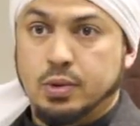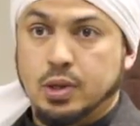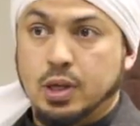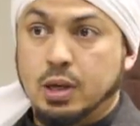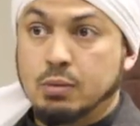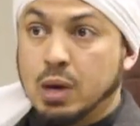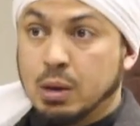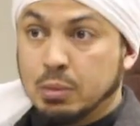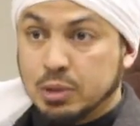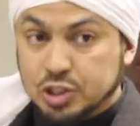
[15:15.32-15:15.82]

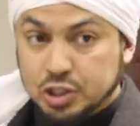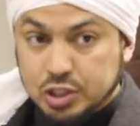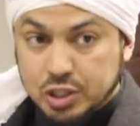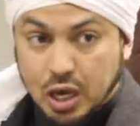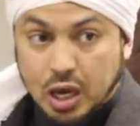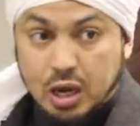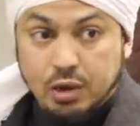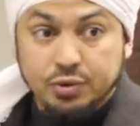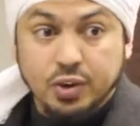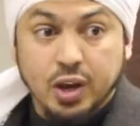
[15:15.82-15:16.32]
Imam
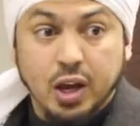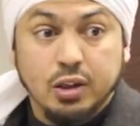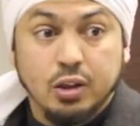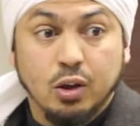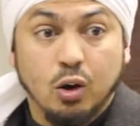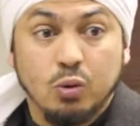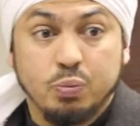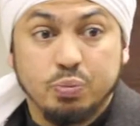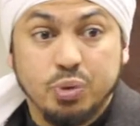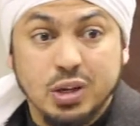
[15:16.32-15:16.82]
al-Shafi'i had
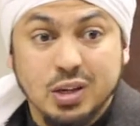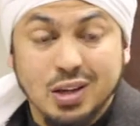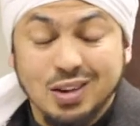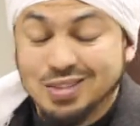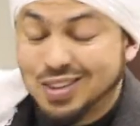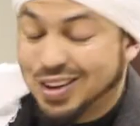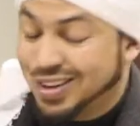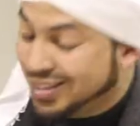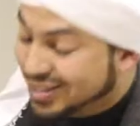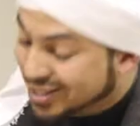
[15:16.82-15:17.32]
the
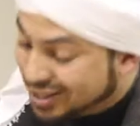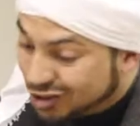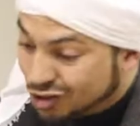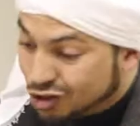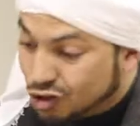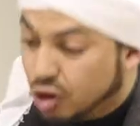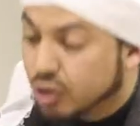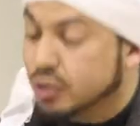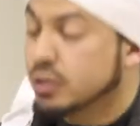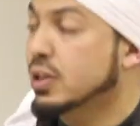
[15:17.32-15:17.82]
opinion that it's
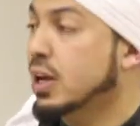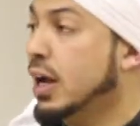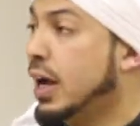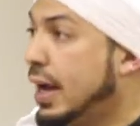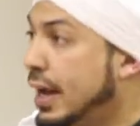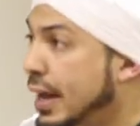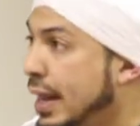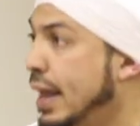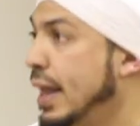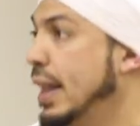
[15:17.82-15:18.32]
not
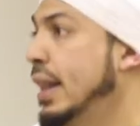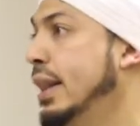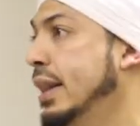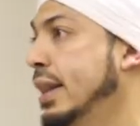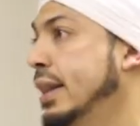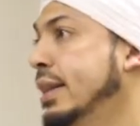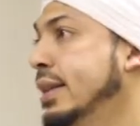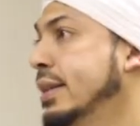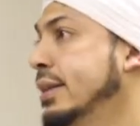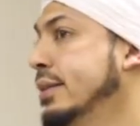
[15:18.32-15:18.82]
halal.
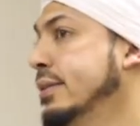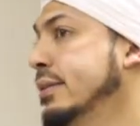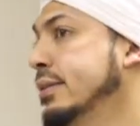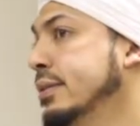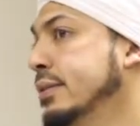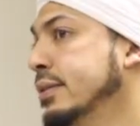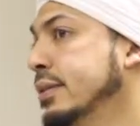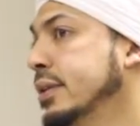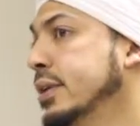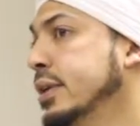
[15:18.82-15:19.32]

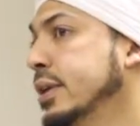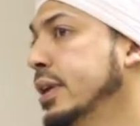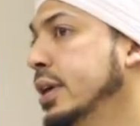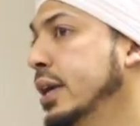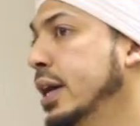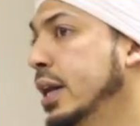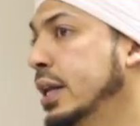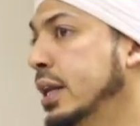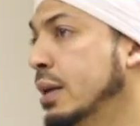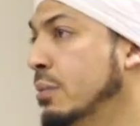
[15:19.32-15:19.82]

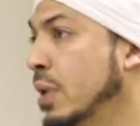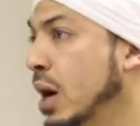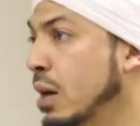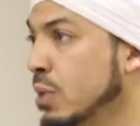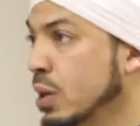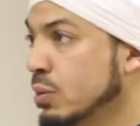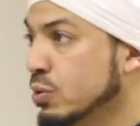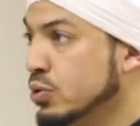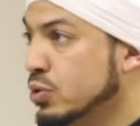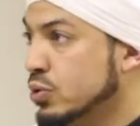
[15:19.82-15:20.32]
And
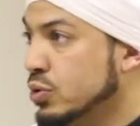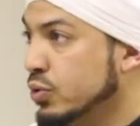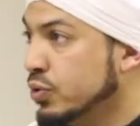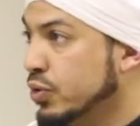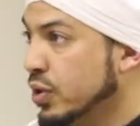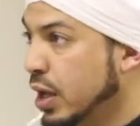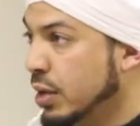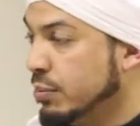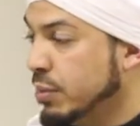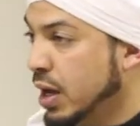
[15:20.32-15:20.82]
Imam, Abu
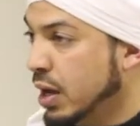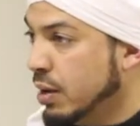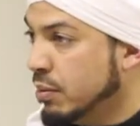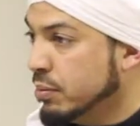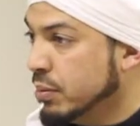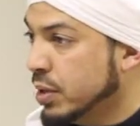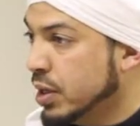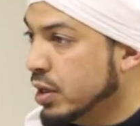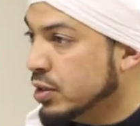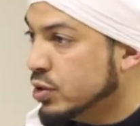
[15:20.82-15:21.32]

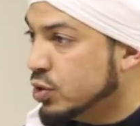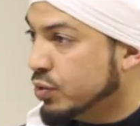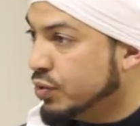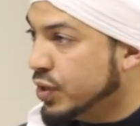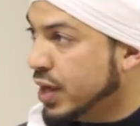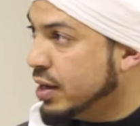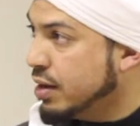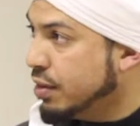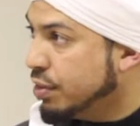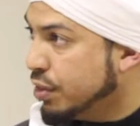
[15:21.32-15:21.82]
Imam uh,
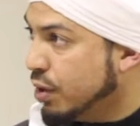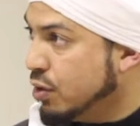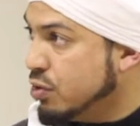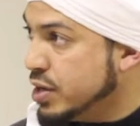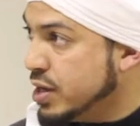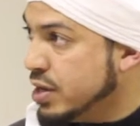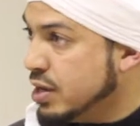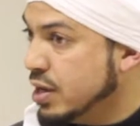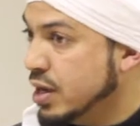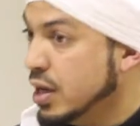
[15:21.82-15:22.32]
Sufyan
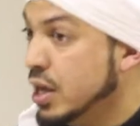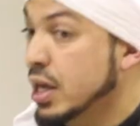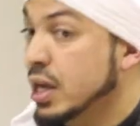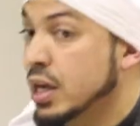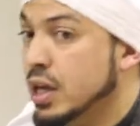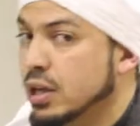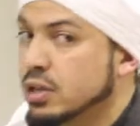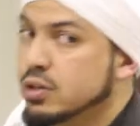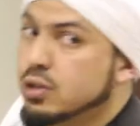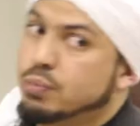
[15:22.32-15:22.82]
al-Thawri,
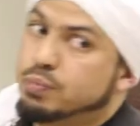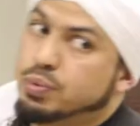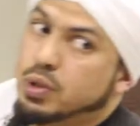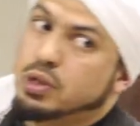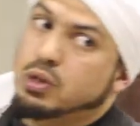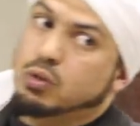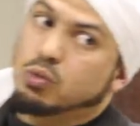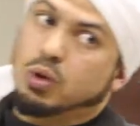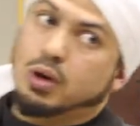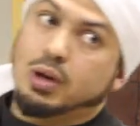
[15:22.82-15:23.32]
his
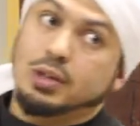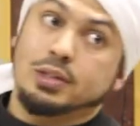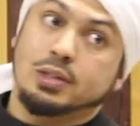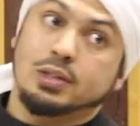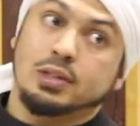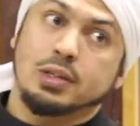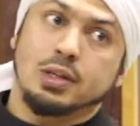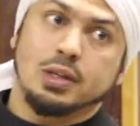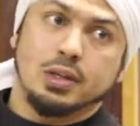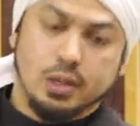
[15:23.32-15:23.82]
opinion
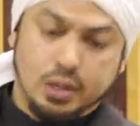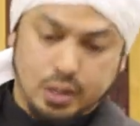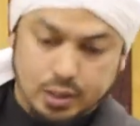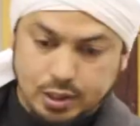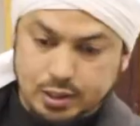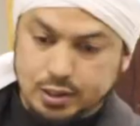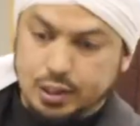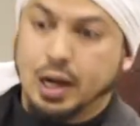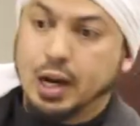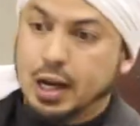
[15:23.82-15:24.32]
was,
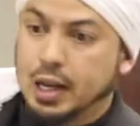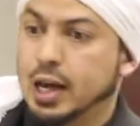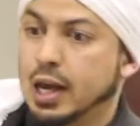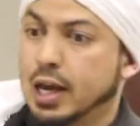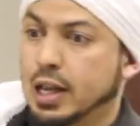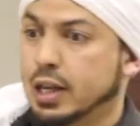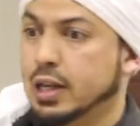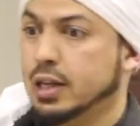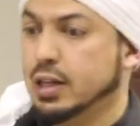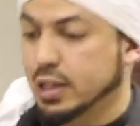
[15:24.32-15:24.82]
it is
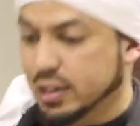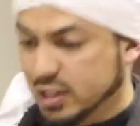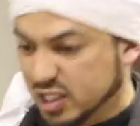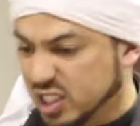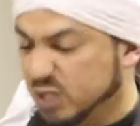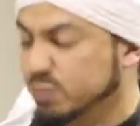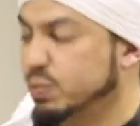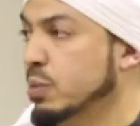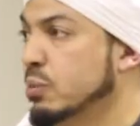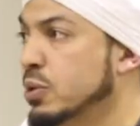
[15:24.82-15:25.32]
halal, it
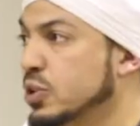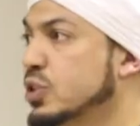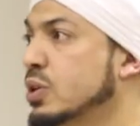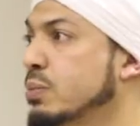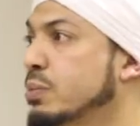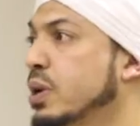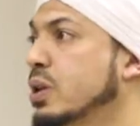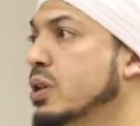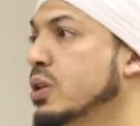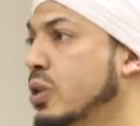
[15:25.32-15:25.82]
is
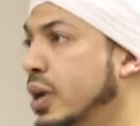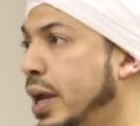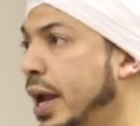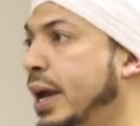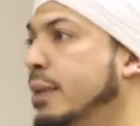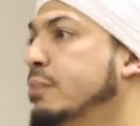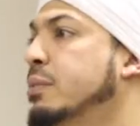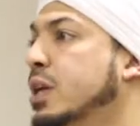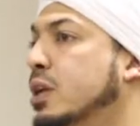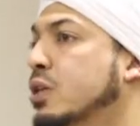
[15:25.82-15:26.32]
permissible, you
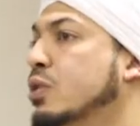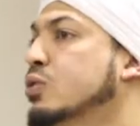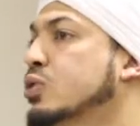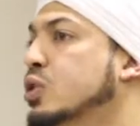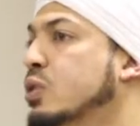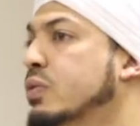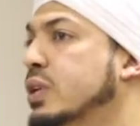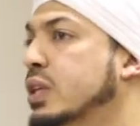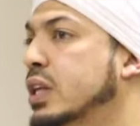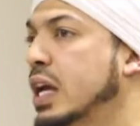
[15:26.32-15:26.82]
can make
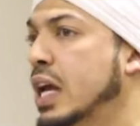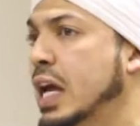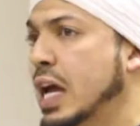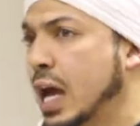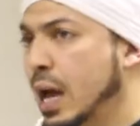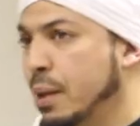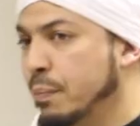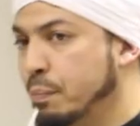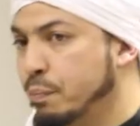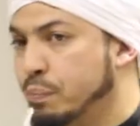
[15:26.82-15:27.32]
use of it.
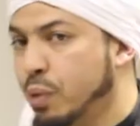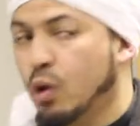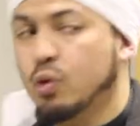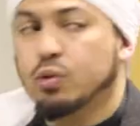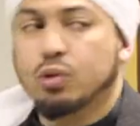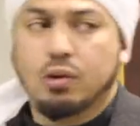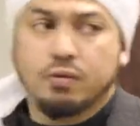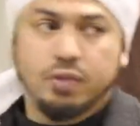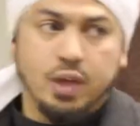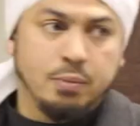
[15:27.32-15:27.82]
And
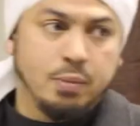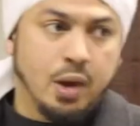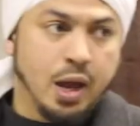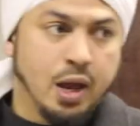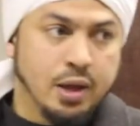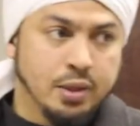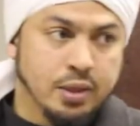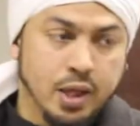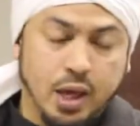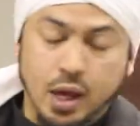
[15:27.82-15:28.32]
both of them
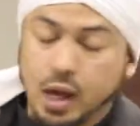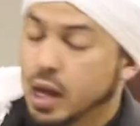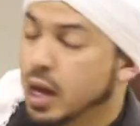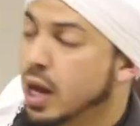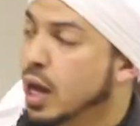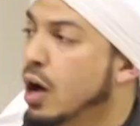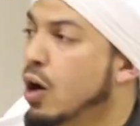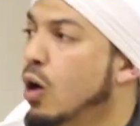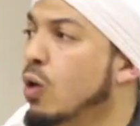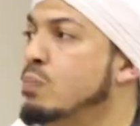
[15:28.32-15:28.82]
had their
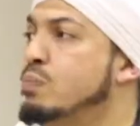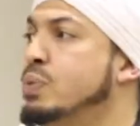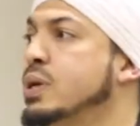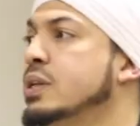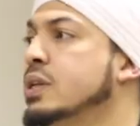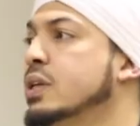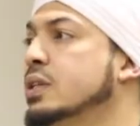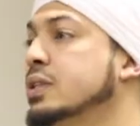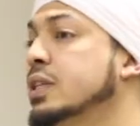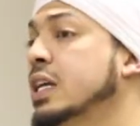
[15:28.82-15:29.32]

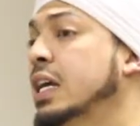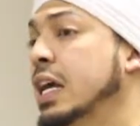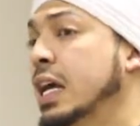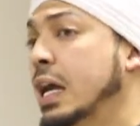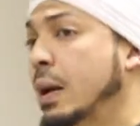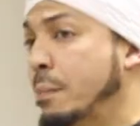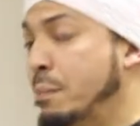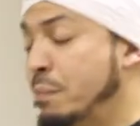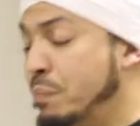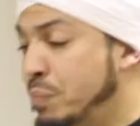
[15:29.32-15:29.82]
opinions
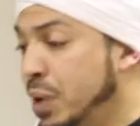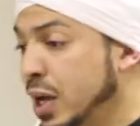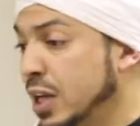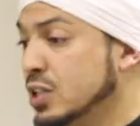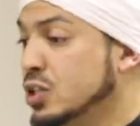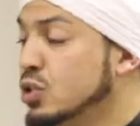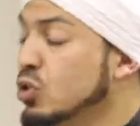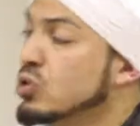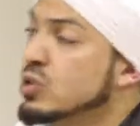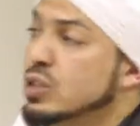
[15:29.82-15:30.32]

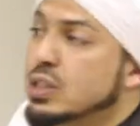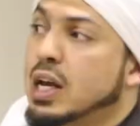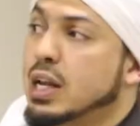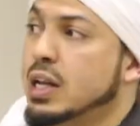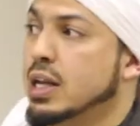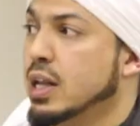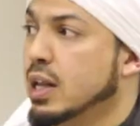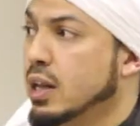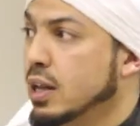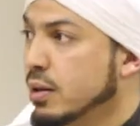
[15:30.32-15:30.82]
based on
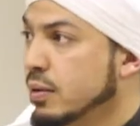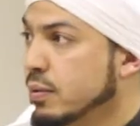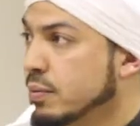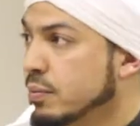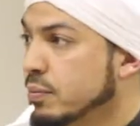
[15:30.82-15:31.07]
Dalil.